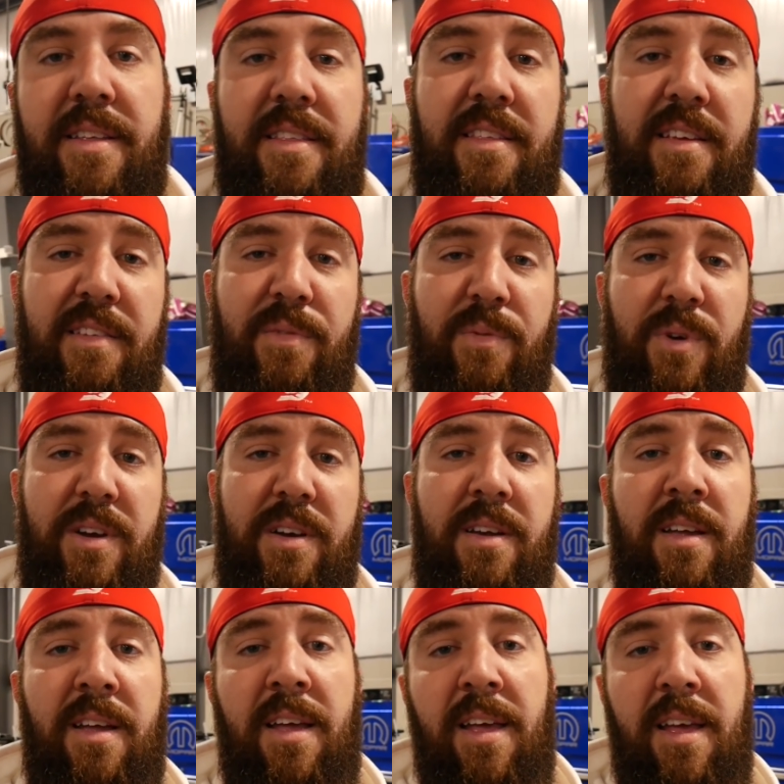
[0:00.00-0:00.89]
This
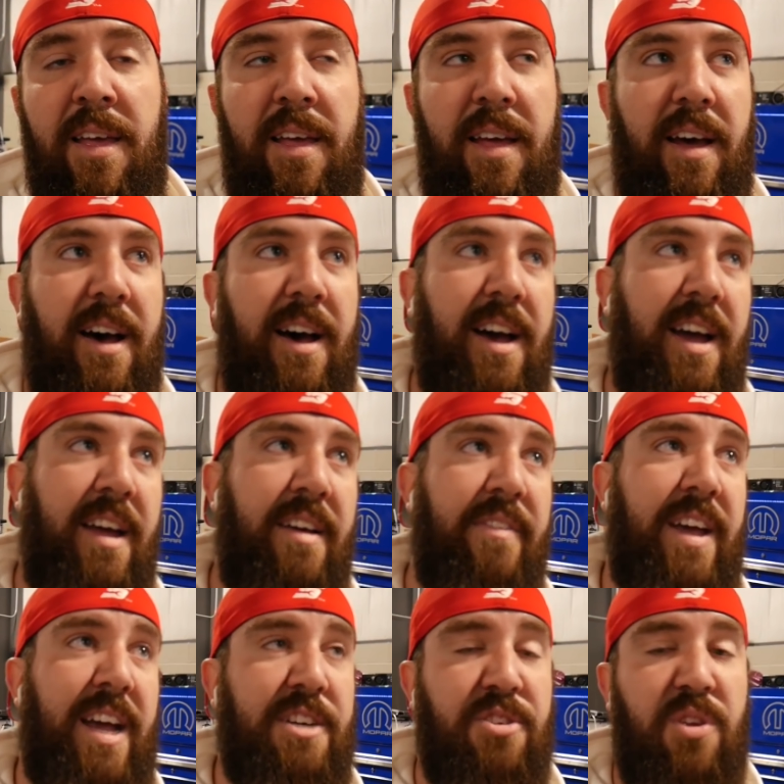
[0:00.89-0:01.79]
one,
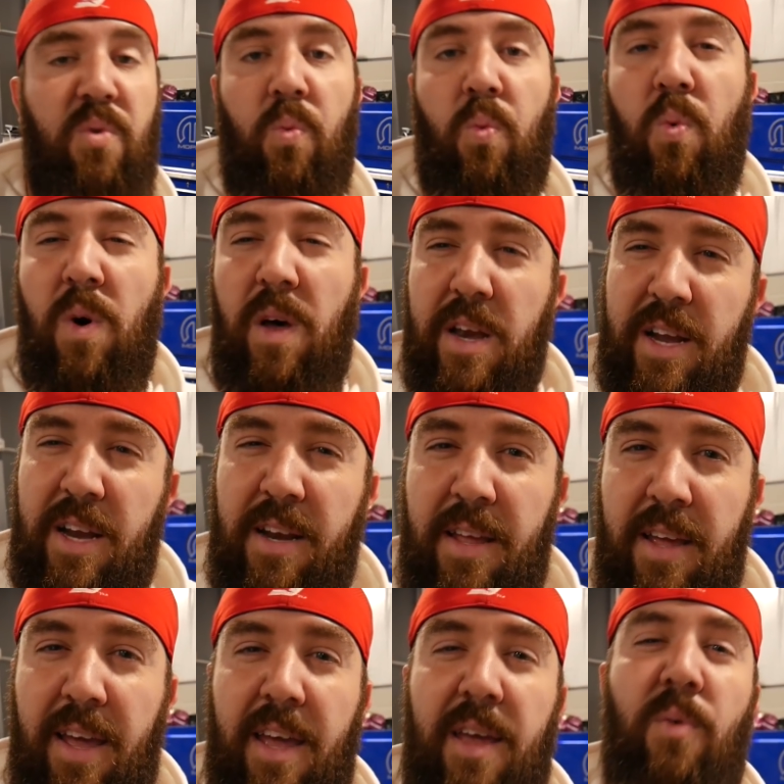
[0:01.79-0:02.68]
I've actually
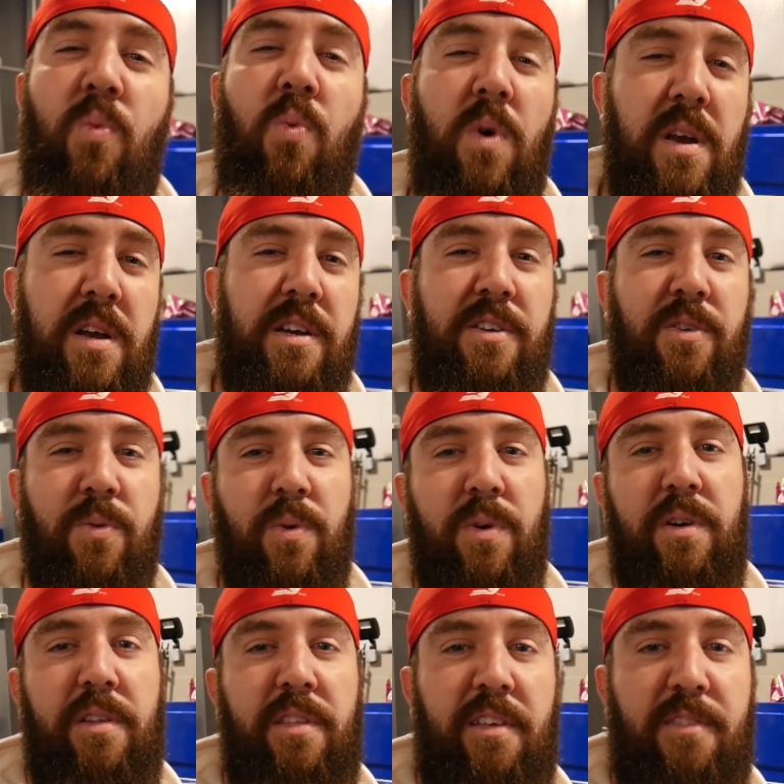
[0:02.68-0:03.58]
wanted to
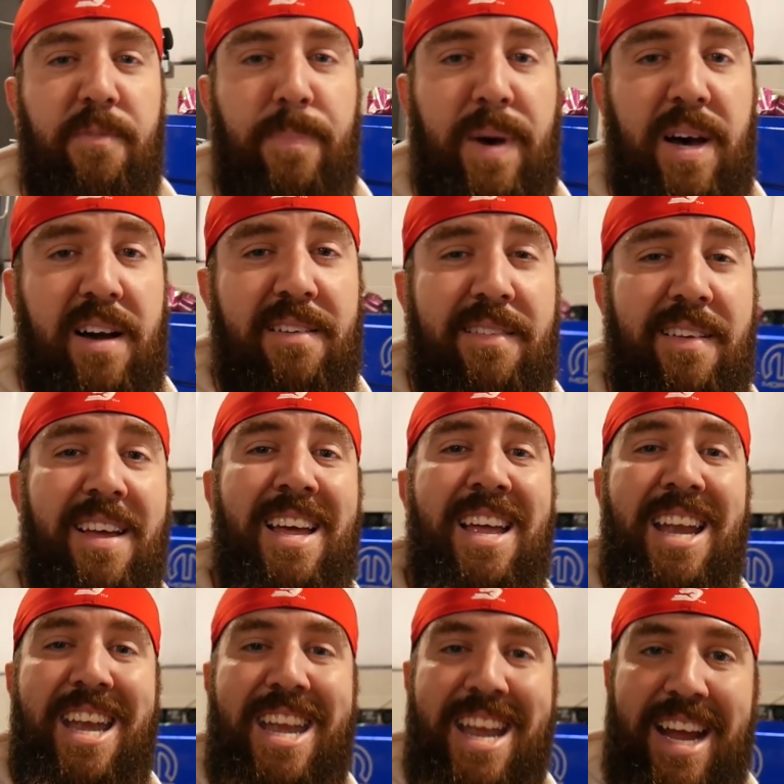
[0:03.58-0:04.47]
order this box
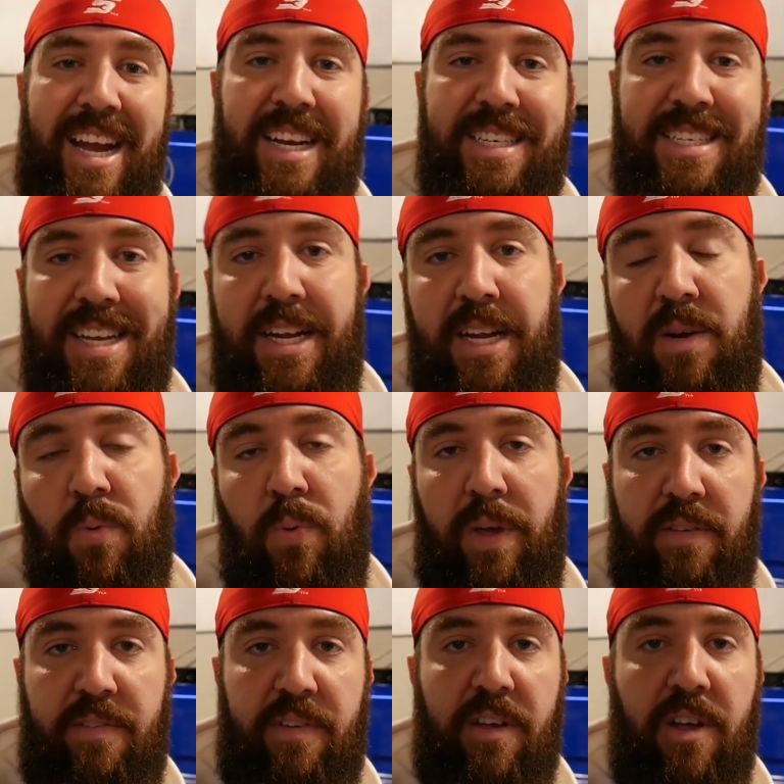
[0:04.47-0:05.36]
19
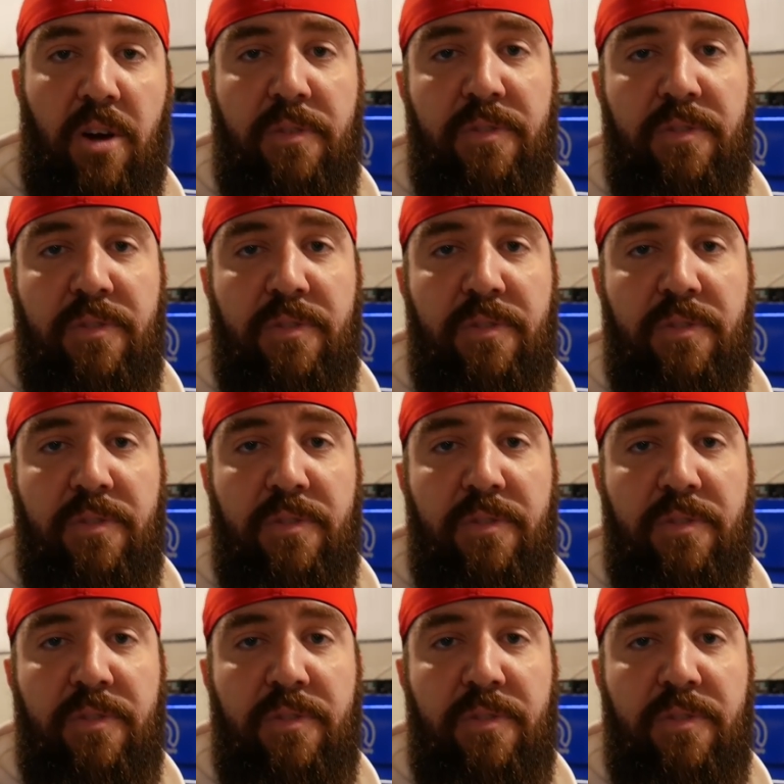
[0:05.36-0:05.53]
weeks ago.